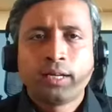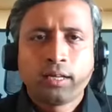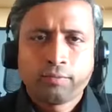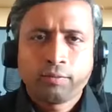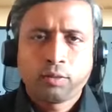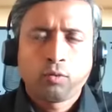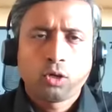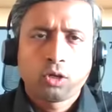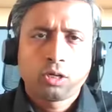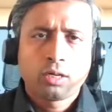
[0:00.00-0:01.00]
picked up
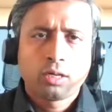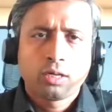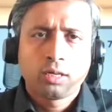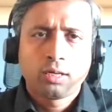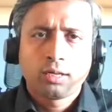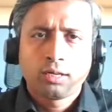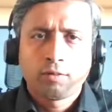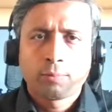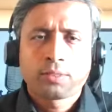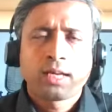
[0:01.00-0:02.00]
for
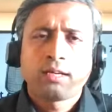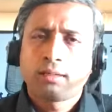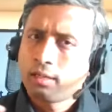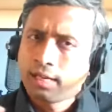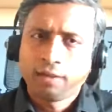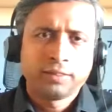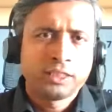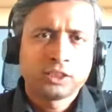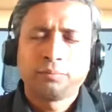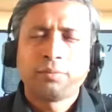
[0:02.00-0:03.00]
website a
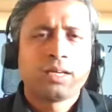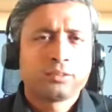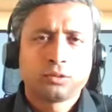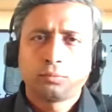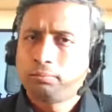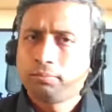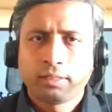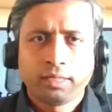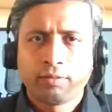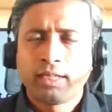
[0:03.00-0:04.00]
navigation bar. So
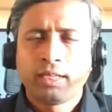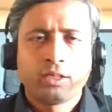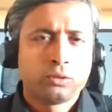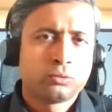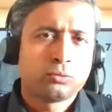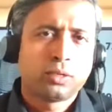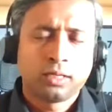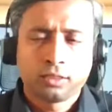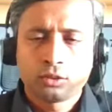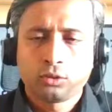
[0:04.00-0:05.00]
definitely you
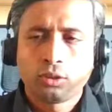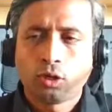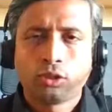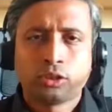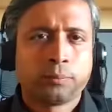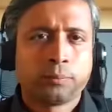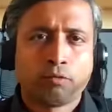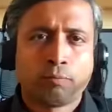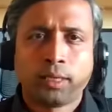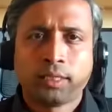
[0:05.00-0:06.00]
understood the concept
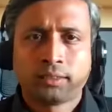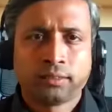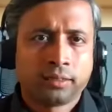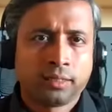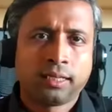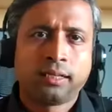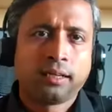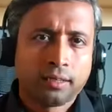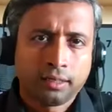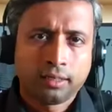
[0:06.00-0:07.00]
of master, and
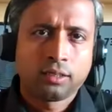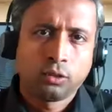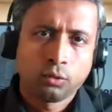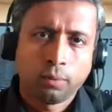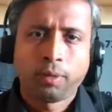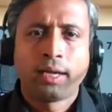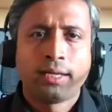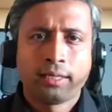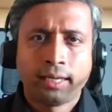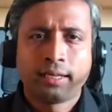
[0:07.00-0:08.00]
you
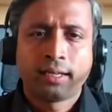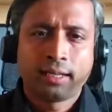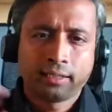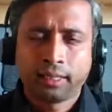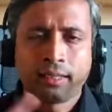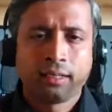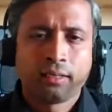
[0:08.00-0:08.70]
applied that, and then